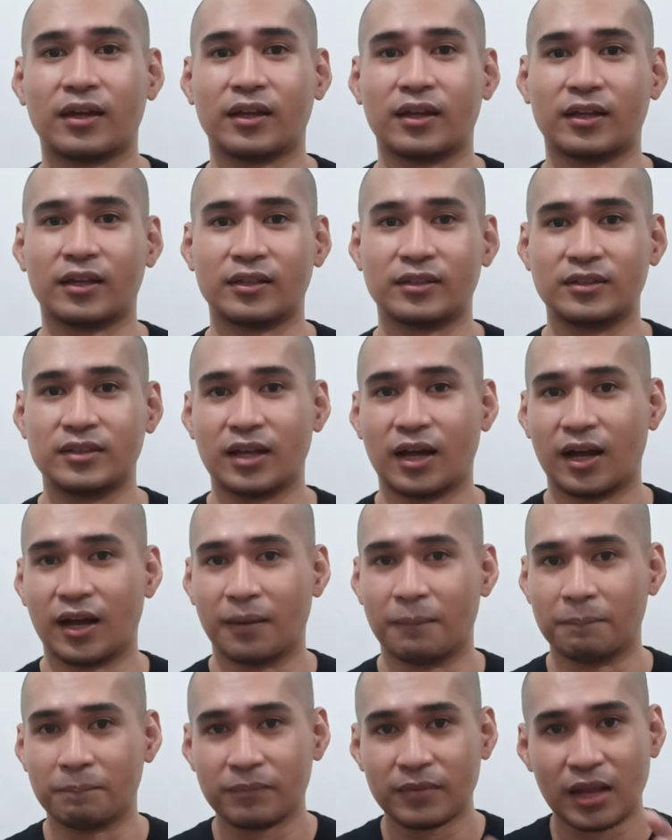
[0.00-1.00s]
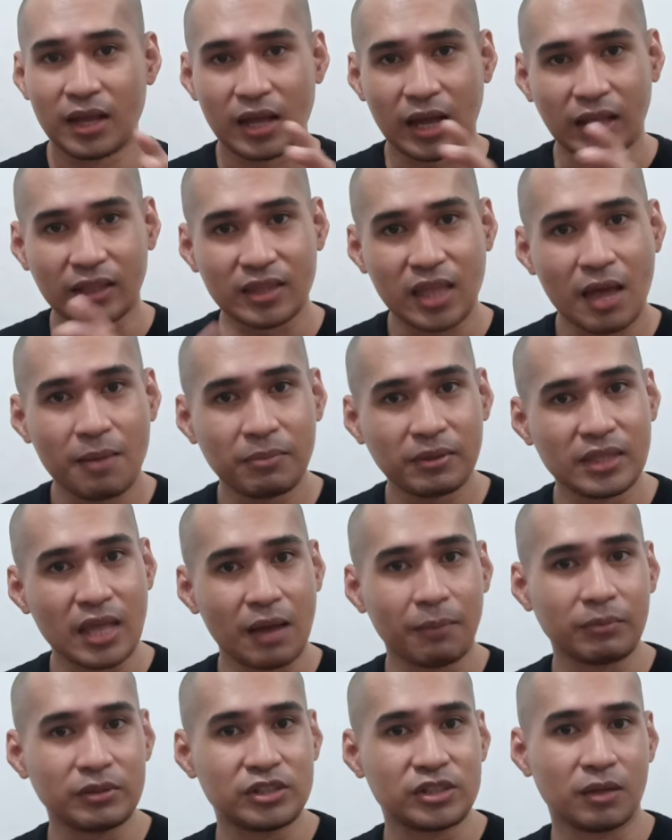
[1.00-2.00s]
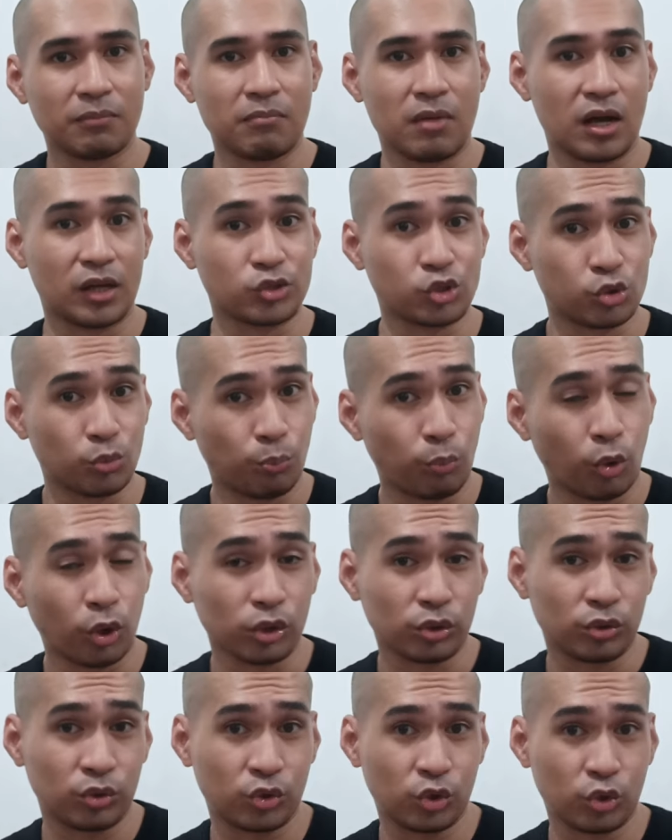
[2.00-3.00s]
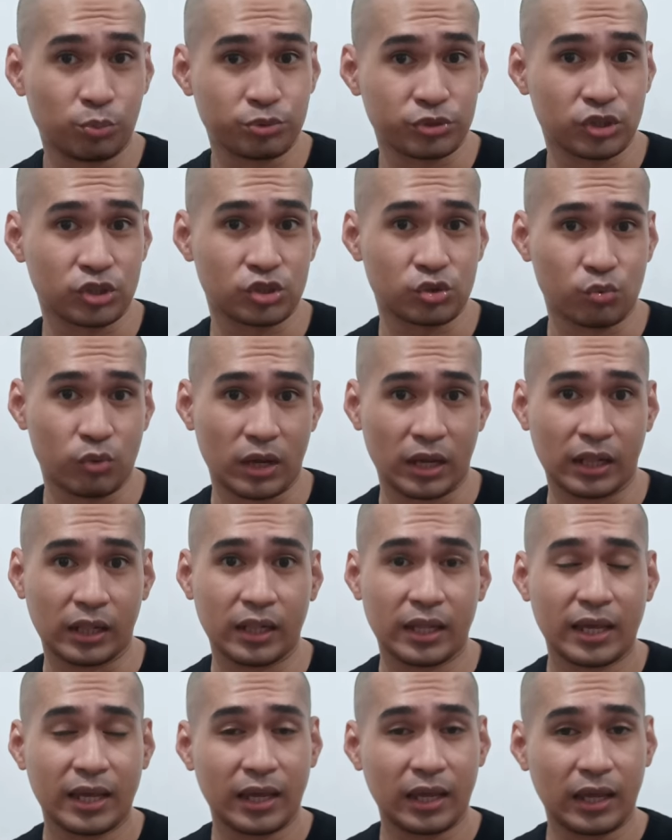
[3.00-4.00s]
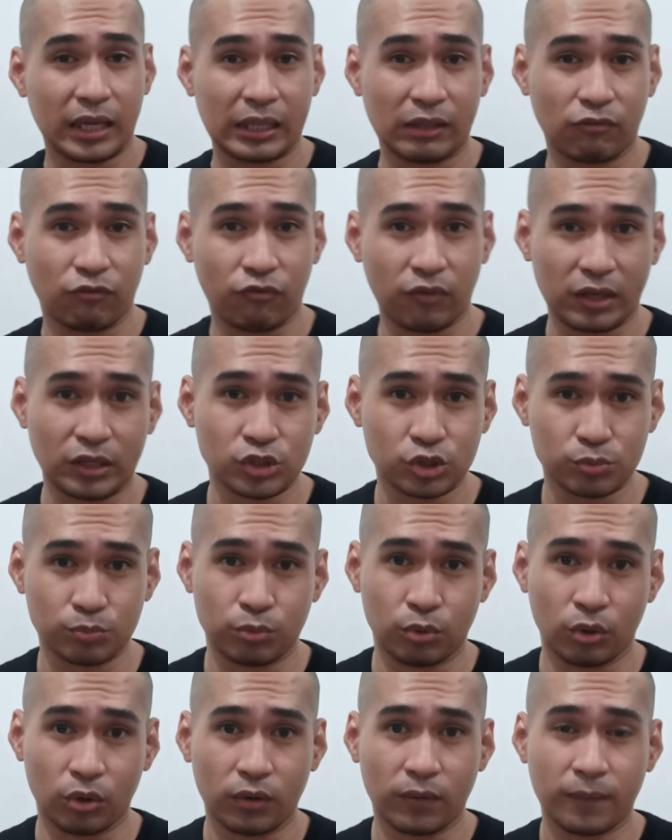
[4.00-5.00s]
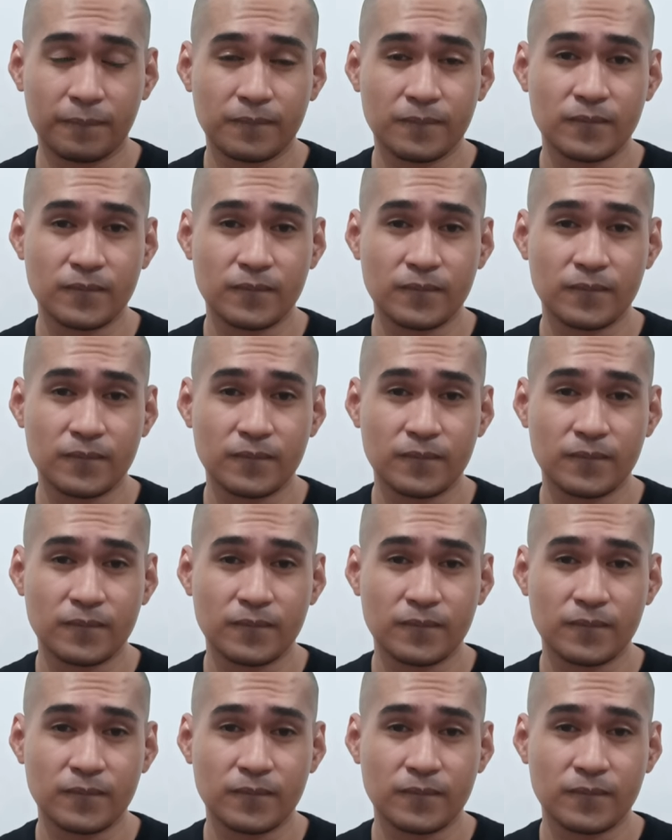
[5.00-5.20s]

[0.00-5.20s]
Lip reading: And ang dami-dami diyang mga support groups as well in Facebook.